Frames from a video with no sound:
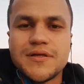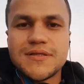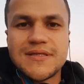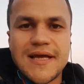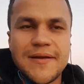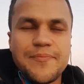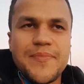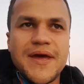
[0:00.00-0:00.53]

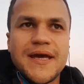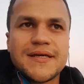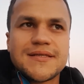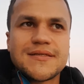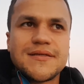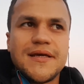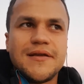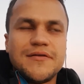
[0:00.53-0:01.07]

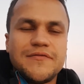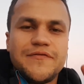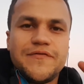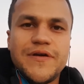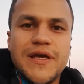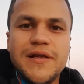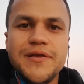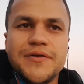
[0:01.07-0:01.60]
setbacks and
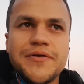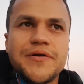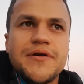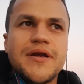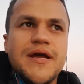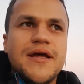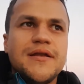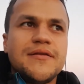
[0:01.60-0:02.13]
failure
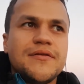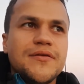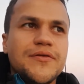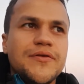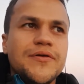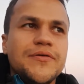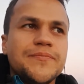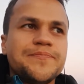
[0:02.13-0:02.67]
and
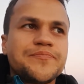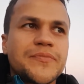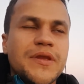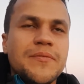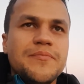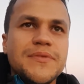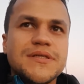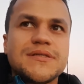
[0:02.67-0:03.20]

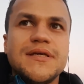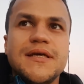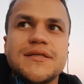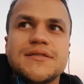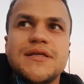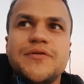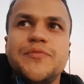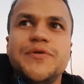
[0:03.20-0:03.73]
mistakes
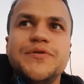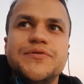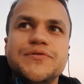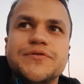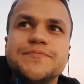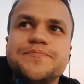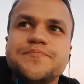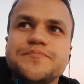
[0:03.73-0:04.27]
that we
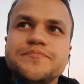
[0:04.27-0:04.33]
do,